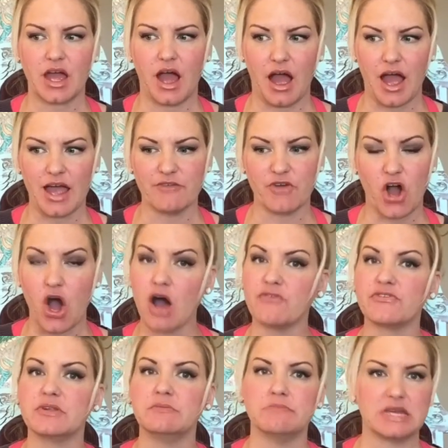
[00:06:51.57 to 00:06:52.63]
I've
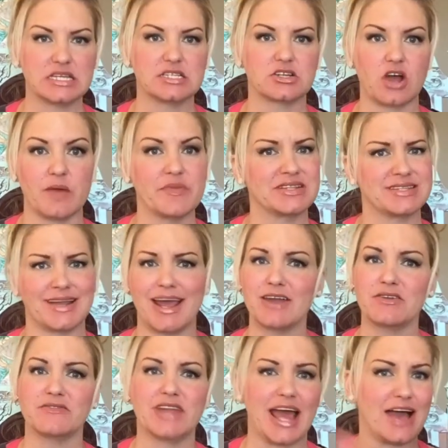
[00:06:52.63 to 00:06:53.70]
often missed comments, and I
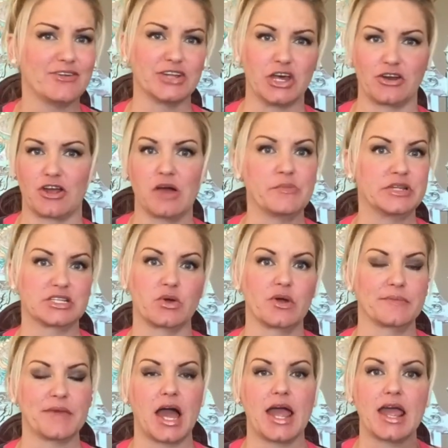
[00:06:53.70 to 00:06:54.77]
haven't even had a lot of comments going
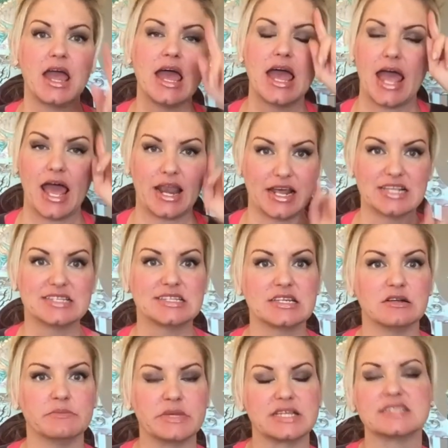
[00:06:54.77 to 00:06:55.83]
by, and I
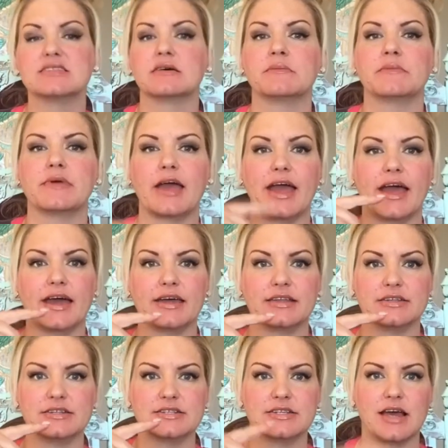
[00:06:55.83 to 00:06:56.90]
still miss them,
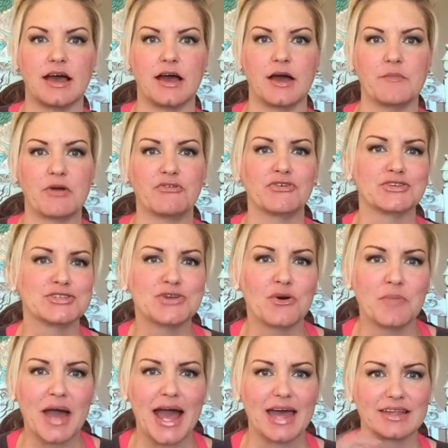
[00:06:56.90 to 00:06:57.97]
and I feel so
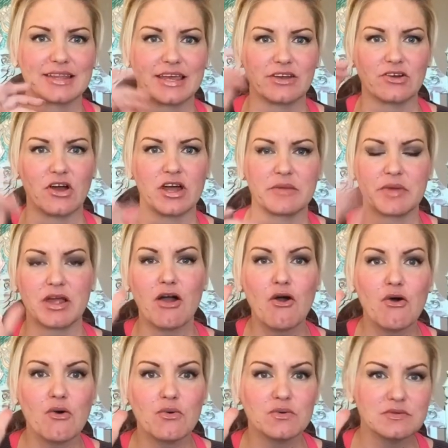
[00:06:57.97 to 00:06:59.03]
bad later on. I'm like,
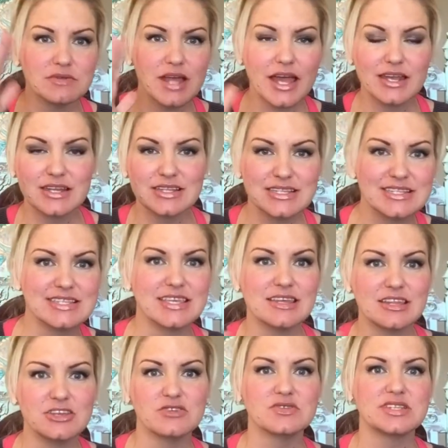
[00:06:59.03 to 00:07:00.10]
"Oh, I didn't see
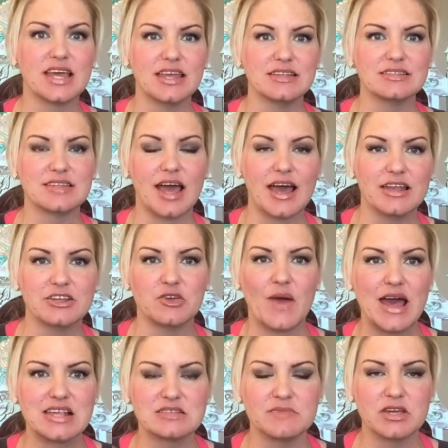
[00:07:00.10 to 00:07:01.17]
that you sent that, and you
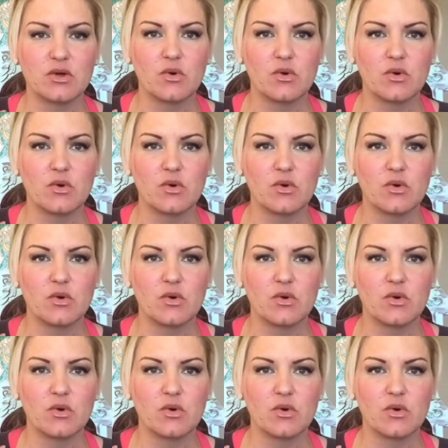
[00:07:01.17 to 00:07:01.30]
asked me a